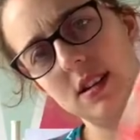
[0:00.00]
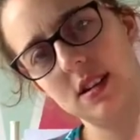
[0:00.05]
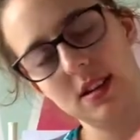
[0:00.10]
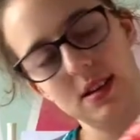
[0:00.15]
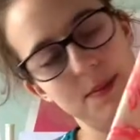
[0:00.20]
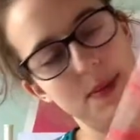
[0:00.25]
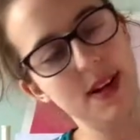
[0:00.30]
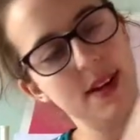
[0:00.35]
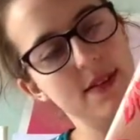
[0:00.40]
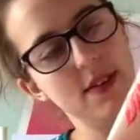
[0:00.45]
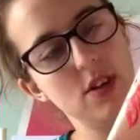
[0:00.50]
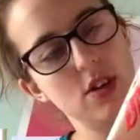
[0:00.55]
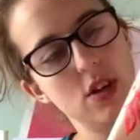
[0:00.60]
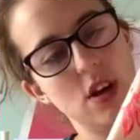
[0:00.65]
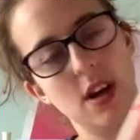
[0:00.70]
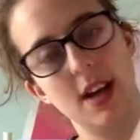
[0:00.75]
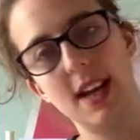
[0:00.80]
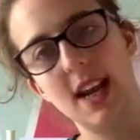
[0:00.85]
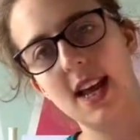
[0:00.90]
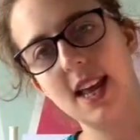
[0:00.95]
bit of a
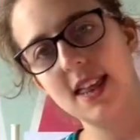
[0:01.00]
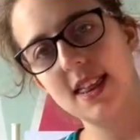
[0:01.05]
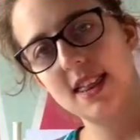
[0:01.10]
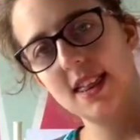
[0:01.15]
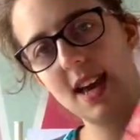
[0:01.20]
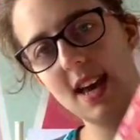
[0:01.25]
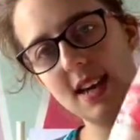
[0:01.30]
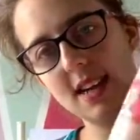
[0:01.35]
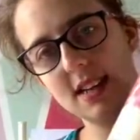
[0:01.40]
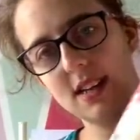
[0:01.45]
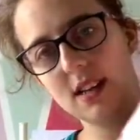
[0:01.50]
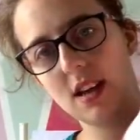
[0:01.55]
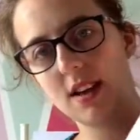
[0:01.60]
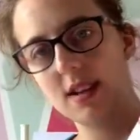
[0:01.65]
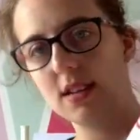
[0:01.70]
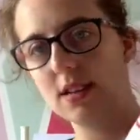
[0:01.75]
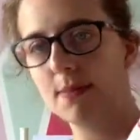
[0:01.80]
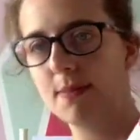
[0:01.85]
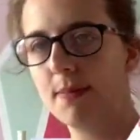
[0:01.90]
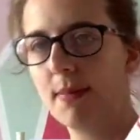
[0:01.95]
shine, that is going
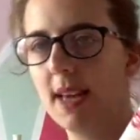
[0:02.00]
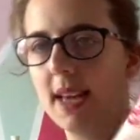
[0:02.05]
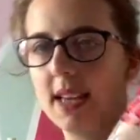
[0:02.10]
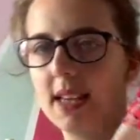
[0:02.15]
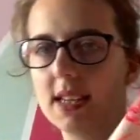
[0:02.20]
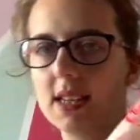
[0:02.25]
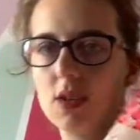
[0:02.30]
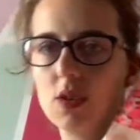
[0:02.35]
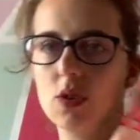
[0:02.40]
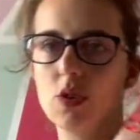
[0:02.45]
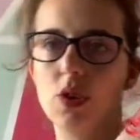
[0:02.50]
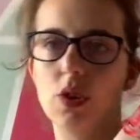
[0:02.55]
to be made into